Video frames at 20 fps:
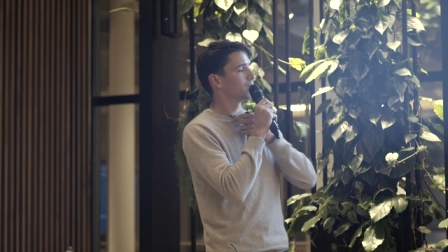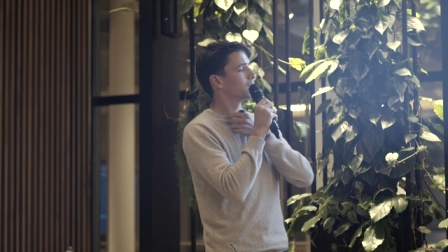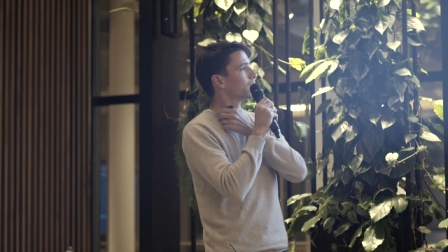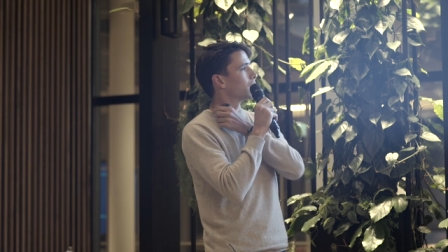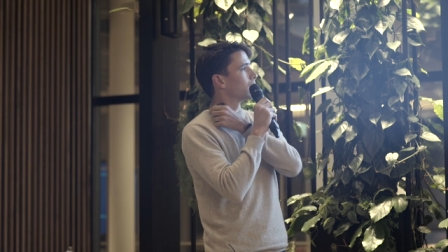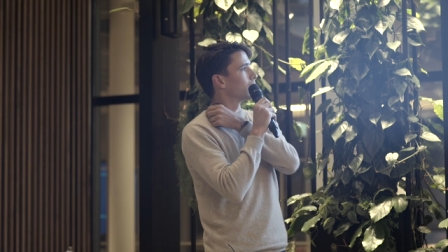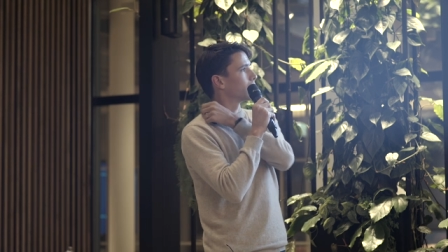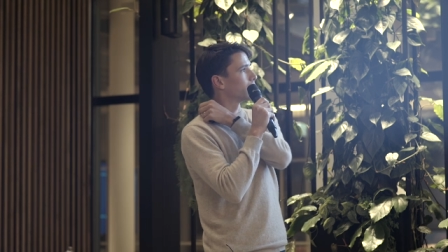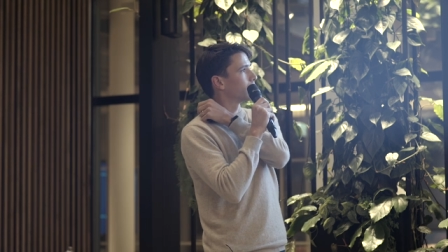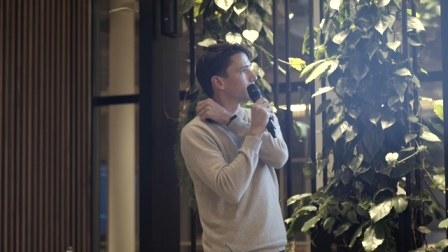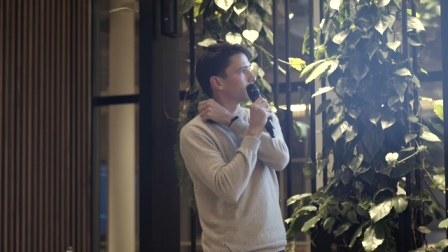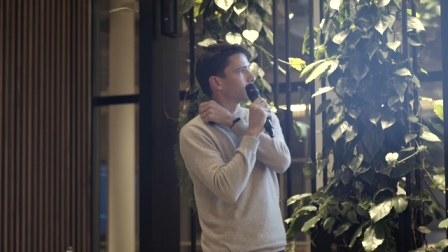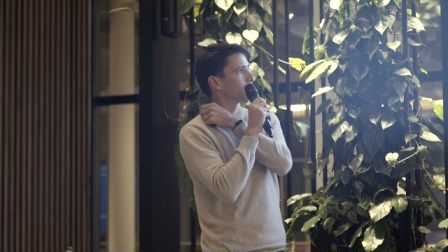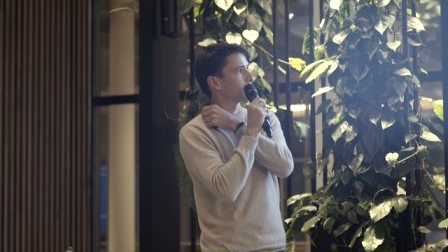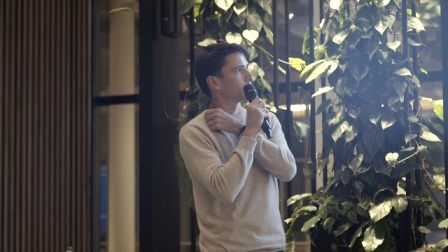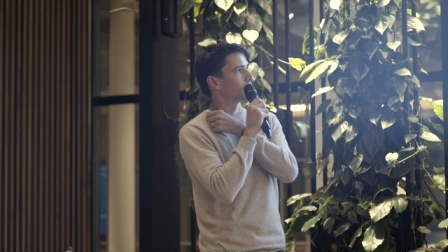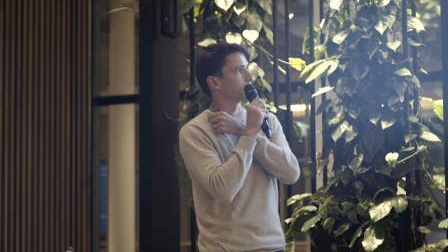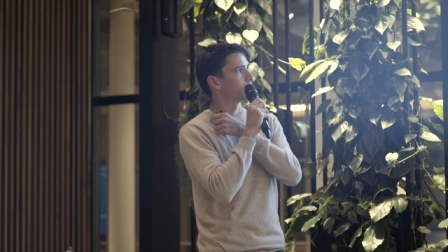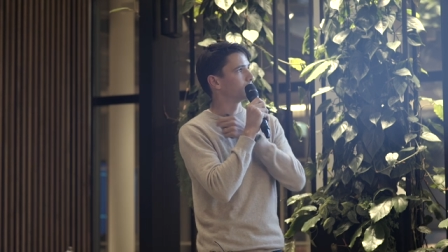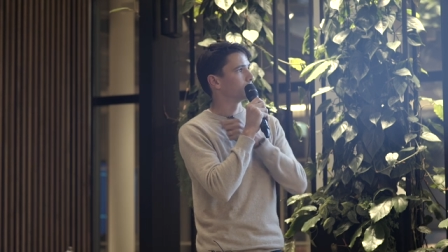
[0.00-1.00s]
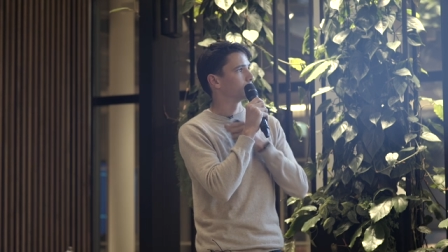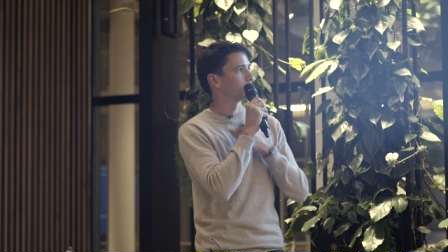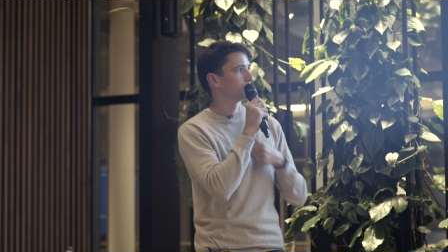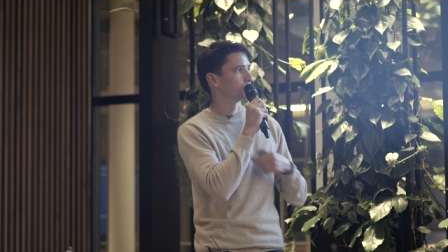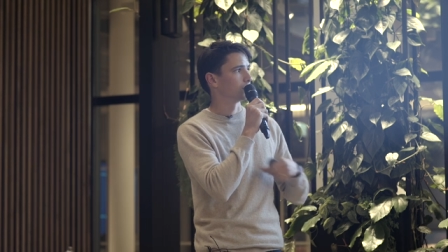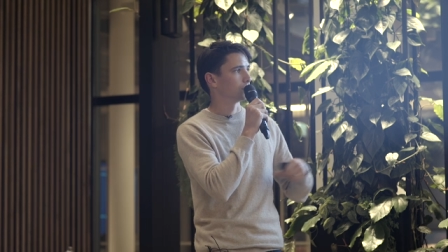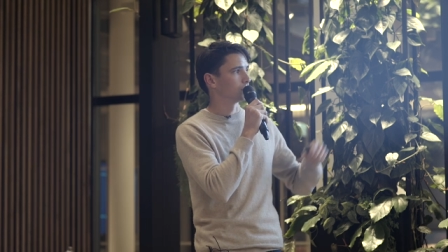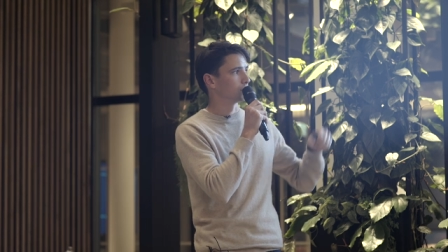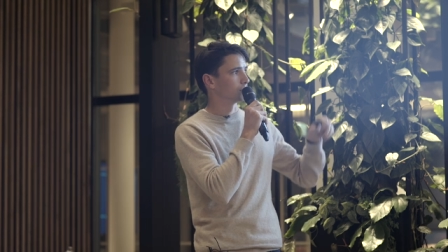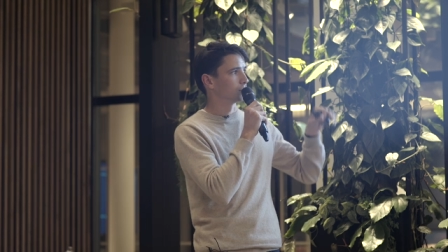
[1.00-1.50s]
Uh, the,
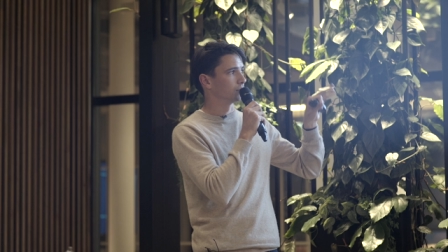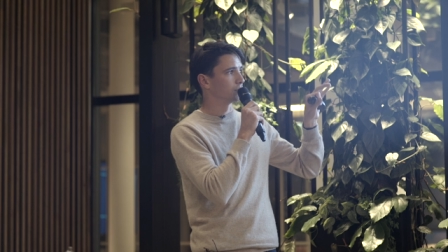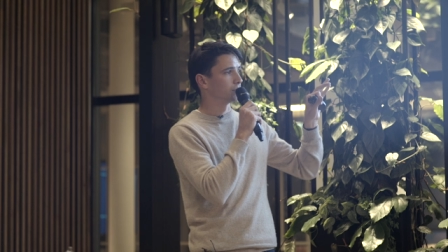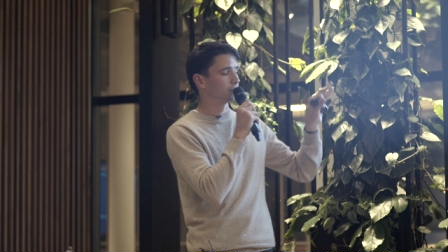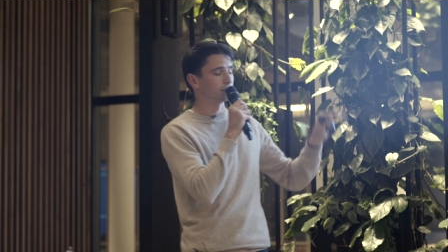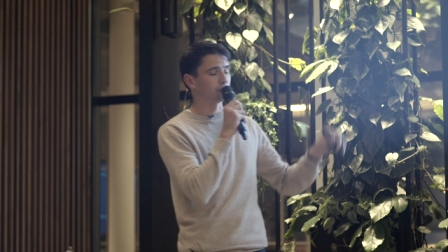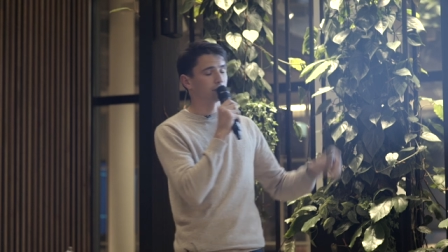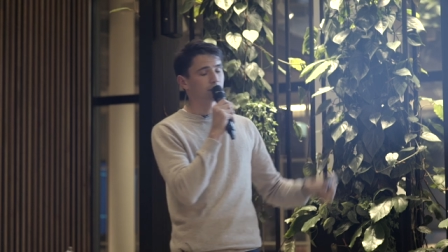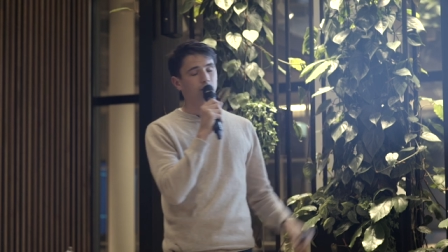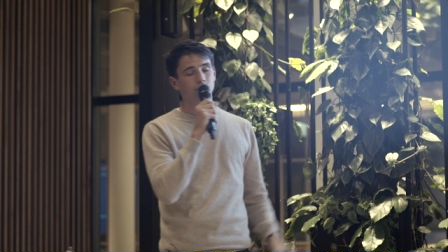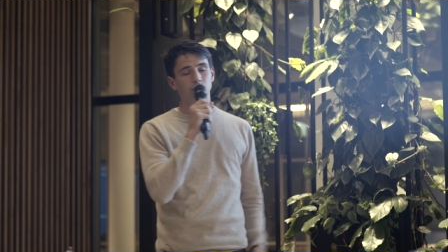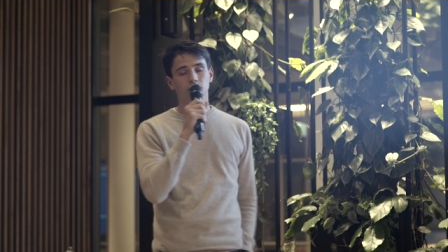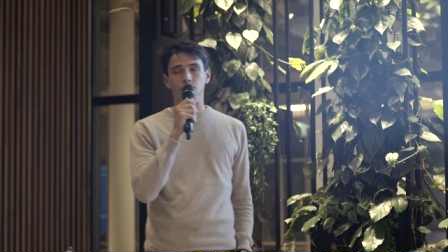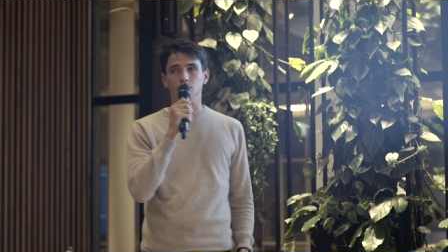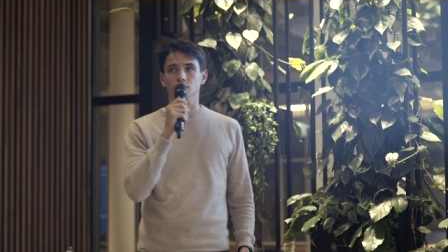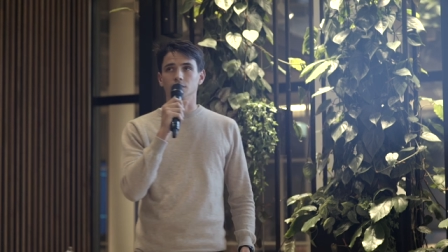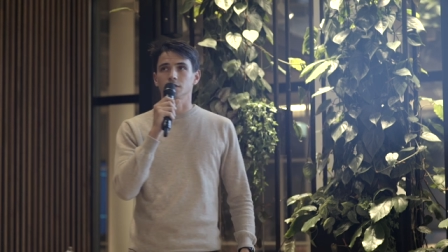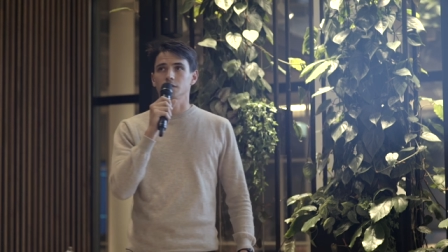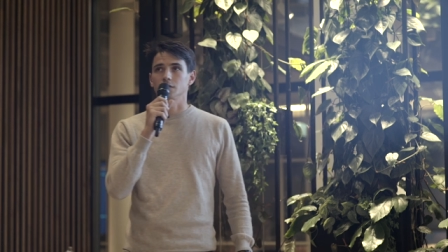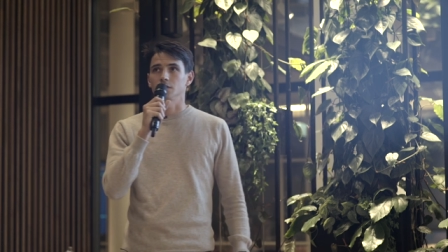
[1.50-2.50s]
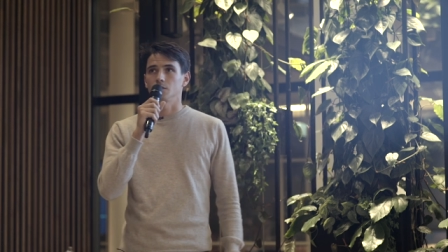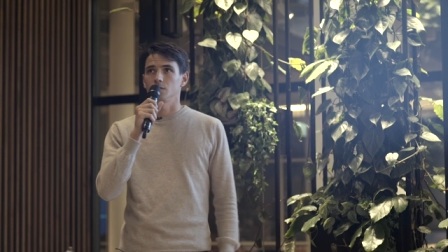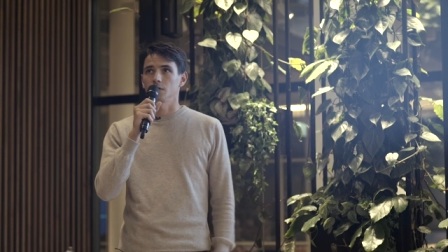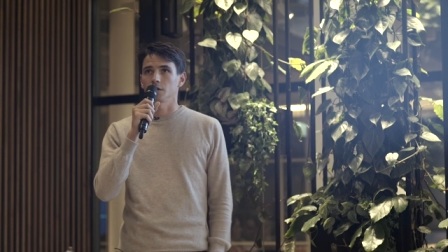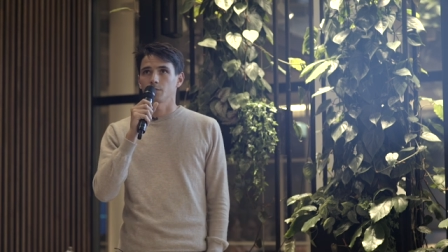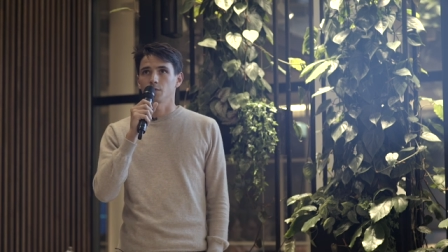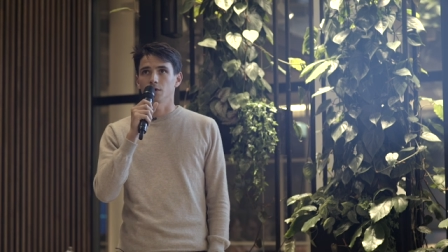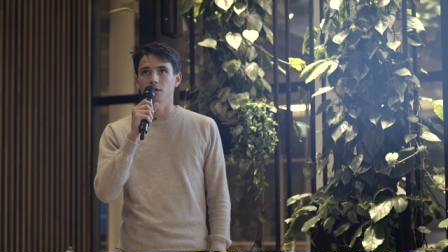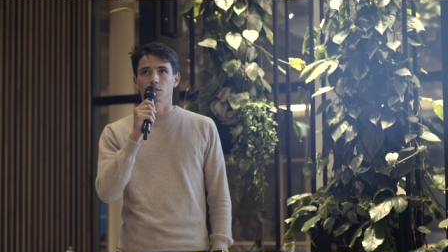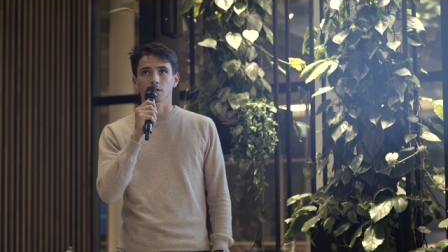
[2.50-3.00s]
the, the, the, this squad work, uh,
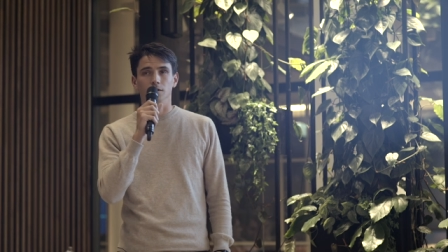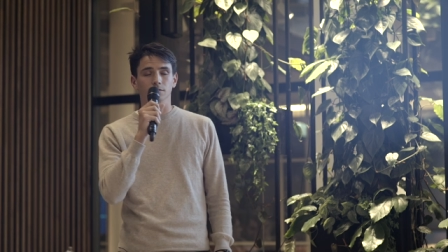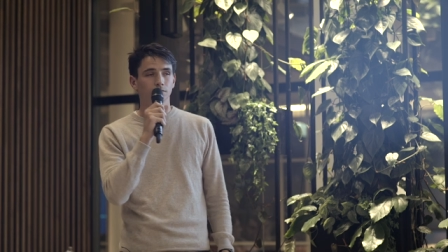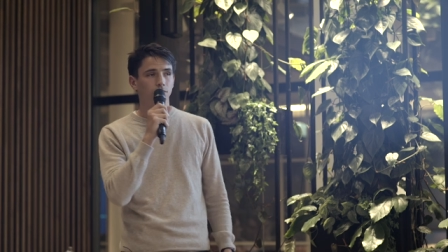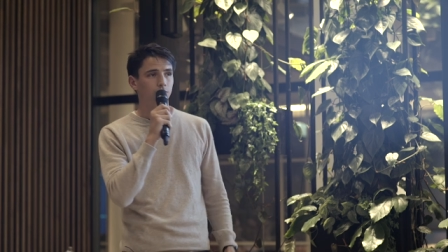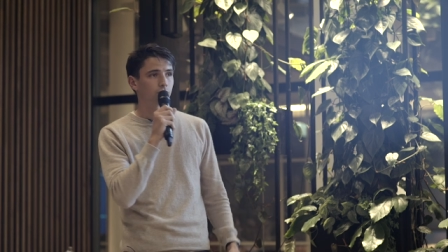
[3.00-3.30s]
work pretty well.